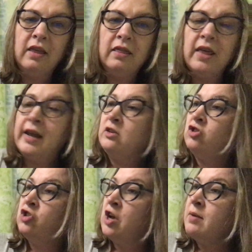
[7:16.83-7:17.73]
They
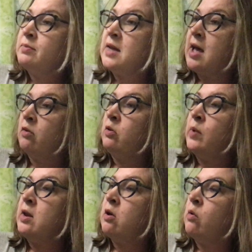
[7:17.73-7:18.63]
jumped out the
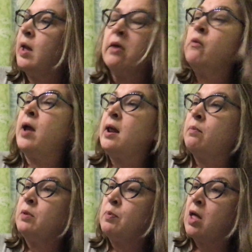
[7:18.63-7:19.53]
window and ran
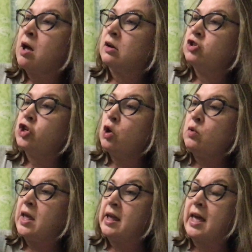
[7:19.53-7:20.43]
up the block,
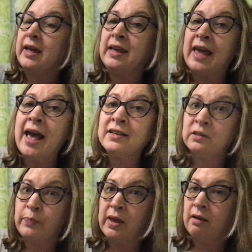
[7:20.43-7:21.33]
choking and
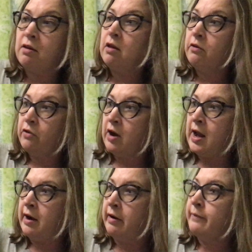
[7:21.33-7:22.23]
gasping for
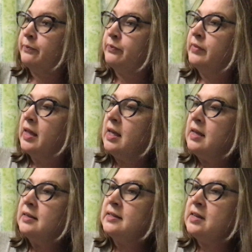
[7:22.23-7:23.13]
air.
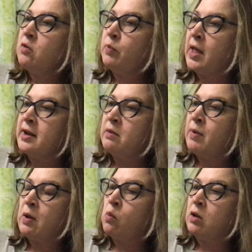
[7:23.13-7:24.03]
Still blinded
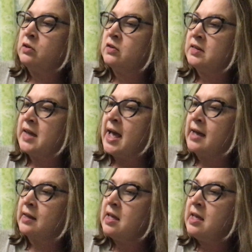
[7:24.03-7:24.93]
by Walter's
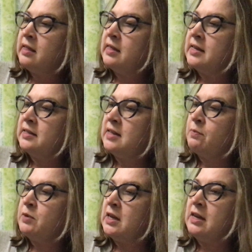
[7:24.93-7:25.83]
attack, they
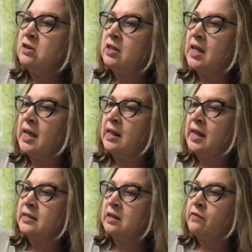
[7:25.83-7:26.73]
stepped into the
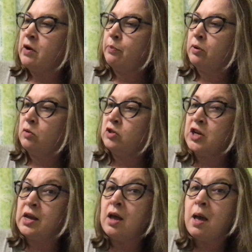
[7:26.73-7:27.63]
headlights of an
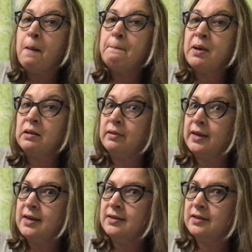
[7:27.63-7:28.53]
approaching
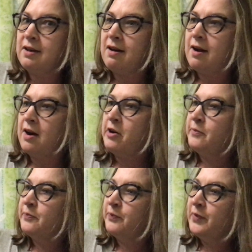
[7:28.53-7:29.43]
police car.
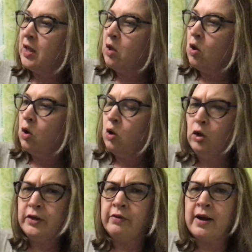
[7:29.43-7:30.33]

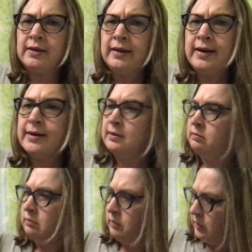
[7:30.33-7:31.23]
"Hold it right there,"
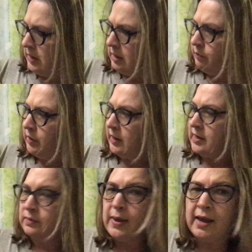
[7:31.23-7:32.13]
said the
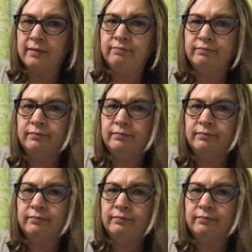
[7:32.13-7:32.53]
policeman.